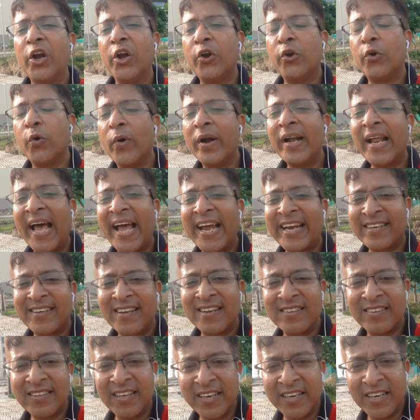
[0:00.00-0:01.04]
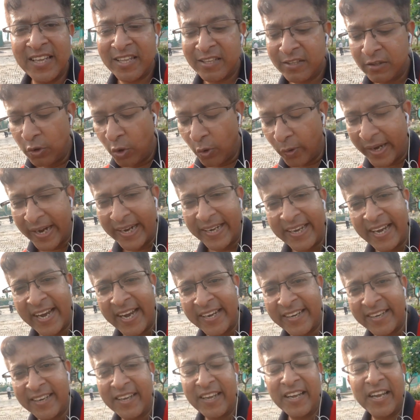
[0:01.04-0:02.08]
Noida extension is
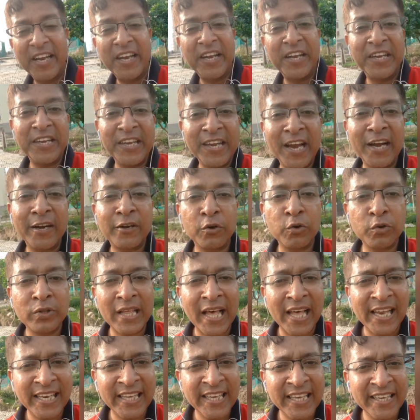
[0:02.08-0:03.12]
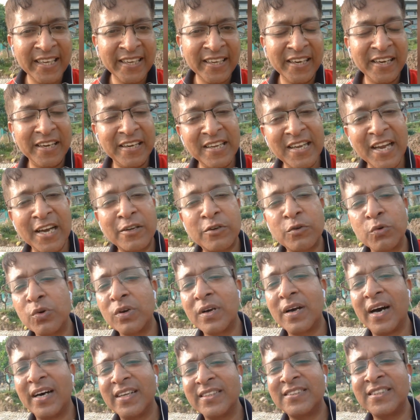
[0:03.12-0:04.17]
located near to Delhi, near to
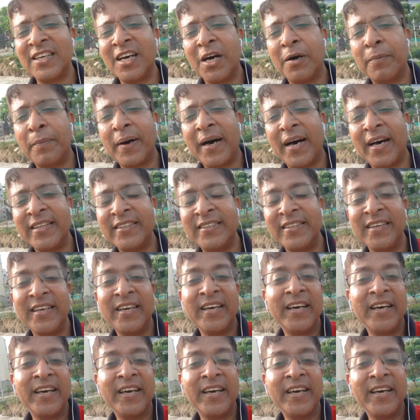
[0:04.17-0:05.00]
Ghaziabad.